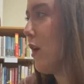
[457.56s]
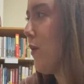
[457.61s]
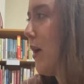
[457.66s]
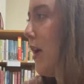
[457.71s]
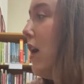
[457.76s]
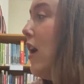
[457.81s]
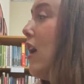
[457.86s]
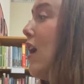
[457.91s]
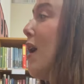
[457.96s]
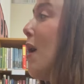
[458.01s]
way.
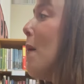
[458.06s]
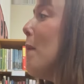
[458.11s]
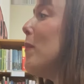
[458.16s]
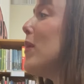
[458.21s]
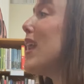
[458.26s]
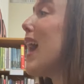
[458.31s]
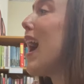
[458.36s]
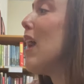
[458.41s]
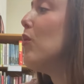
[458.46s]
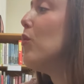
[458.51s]

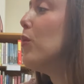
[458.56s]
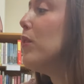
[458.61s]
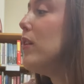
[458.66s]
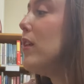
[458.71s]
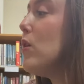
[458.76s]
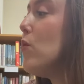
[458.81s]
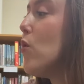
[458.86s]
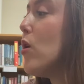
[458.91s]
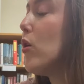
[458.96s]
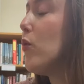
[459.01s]
But I
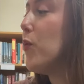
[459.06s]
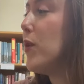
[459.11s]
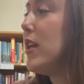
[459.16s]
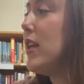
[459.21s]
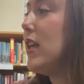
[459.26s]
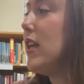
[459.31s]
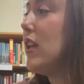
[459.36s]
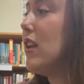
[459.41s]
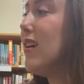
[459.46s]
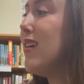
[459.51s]
really want to
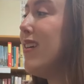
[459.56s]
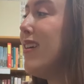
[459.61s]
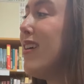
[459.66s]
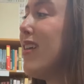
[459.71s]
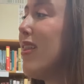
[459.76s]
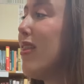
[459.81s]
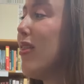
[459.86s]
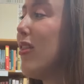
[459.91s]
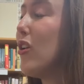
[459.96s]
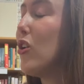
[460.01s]
read
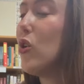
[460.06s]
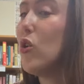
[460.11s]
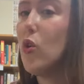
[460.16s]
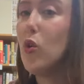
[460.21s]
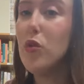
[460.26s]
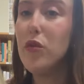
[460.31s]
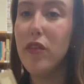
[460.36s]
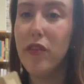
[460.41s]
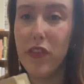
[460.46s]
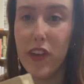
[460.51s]
The
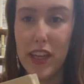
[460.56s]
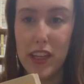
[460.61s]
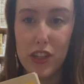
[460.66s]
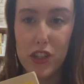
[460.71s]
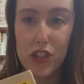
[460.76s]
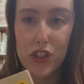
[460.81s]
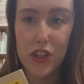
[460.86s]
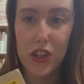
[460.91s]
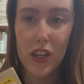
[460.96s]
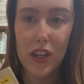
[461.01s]

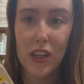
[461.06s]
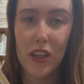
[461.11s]
Goldfinch,